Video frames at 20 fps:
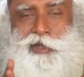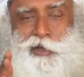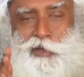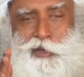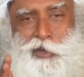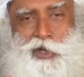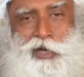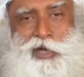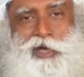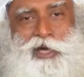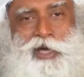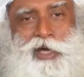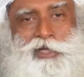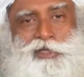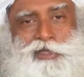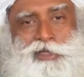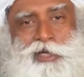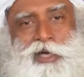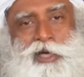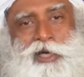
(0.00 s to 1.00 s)
in the yogic
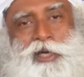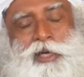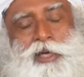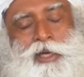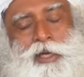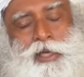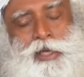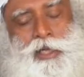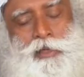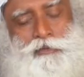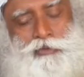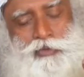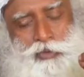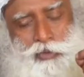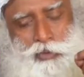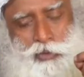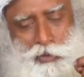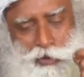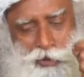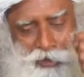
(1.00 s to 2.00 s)
culture, if you
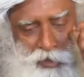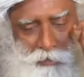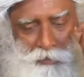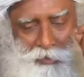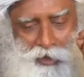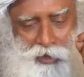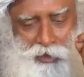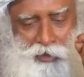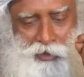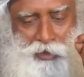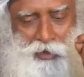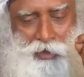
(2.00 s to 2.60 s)
cook something,